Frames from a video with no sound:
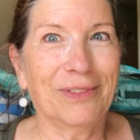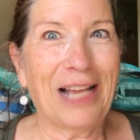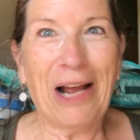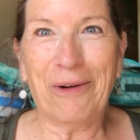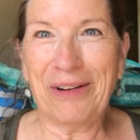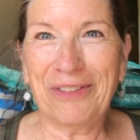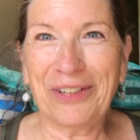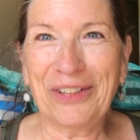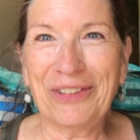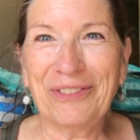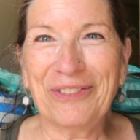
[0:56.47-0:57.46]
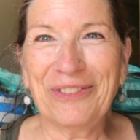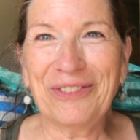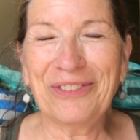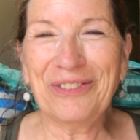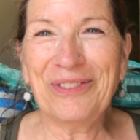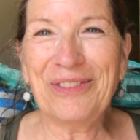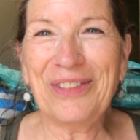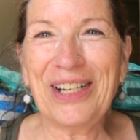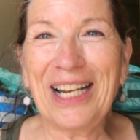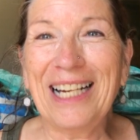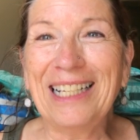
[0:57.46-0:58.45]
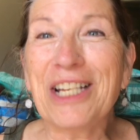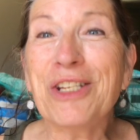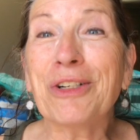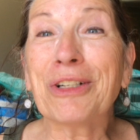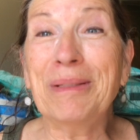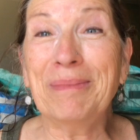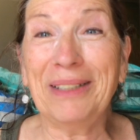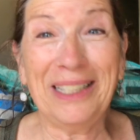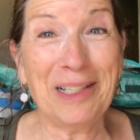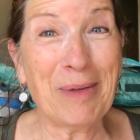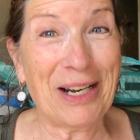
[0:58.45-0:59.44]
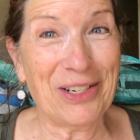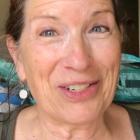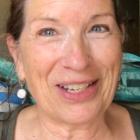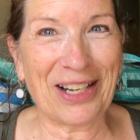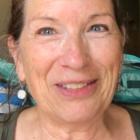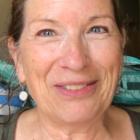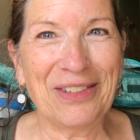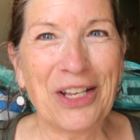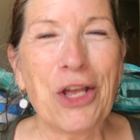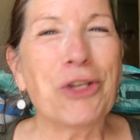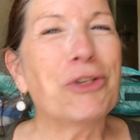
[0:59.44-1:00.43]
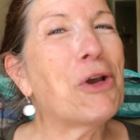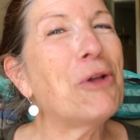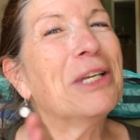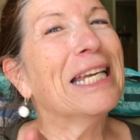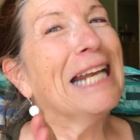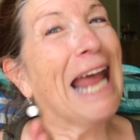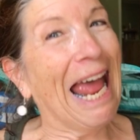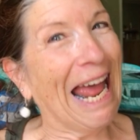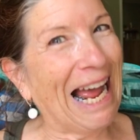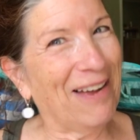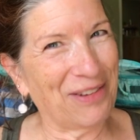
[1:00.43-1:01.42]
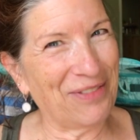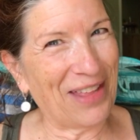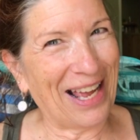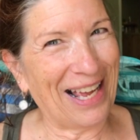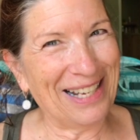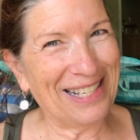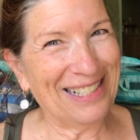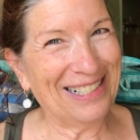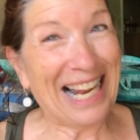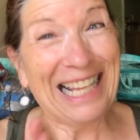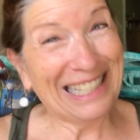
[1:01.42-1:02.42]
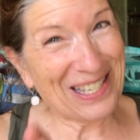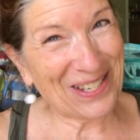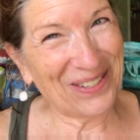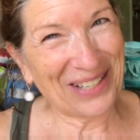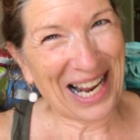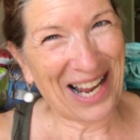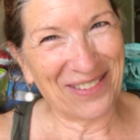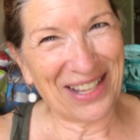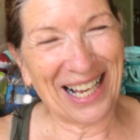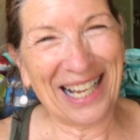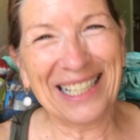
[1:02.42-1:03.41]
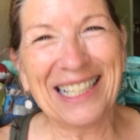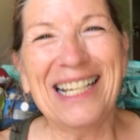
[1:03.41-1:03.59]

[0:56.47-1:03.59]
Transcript: However, unless you're completely by yourself, you only get half of that, at least only half of that.